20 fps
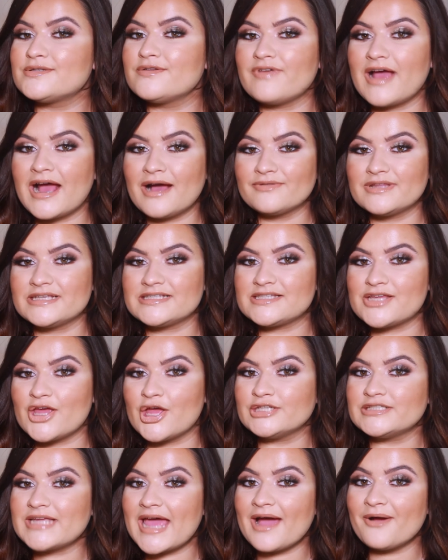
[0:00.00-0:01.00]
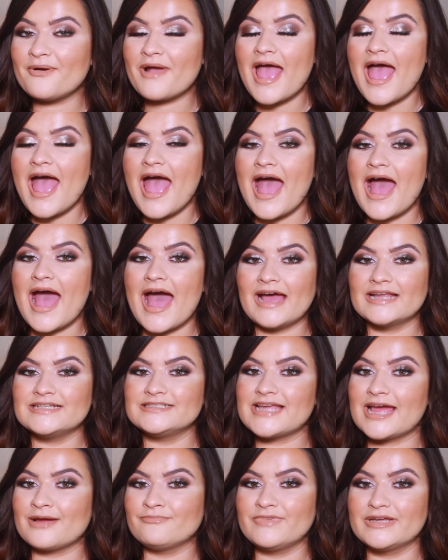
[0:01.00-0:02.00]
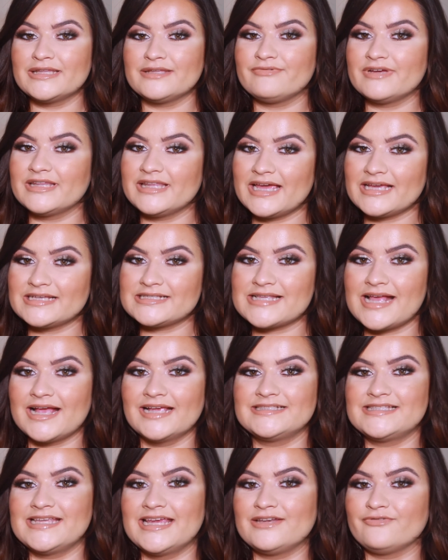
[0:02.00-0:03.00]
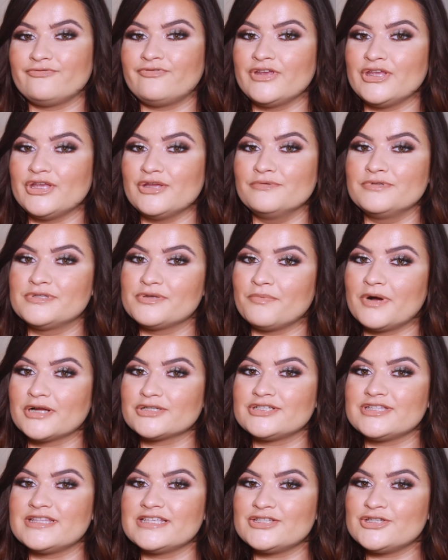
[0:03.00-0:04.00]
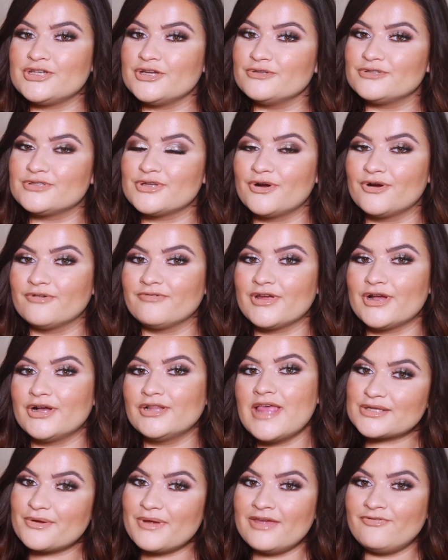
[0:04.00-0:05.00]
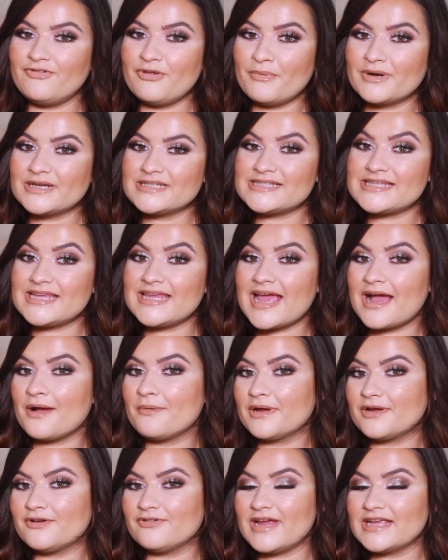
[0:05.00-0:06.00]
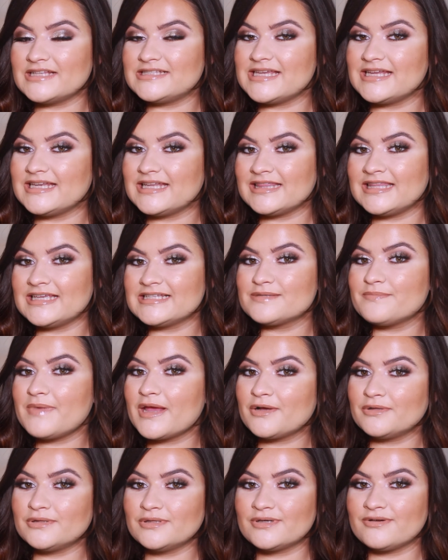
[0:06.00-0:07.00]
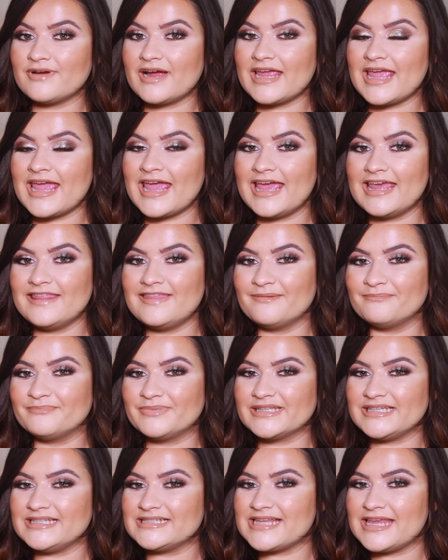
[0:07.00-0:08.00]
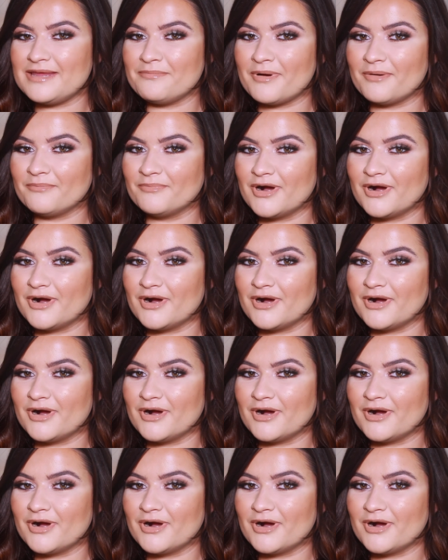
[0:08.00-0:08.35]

with how this turned out, and I'm really excited for you to watch this tutorial. So if you want to see how I created this makeup look right here, then please keep on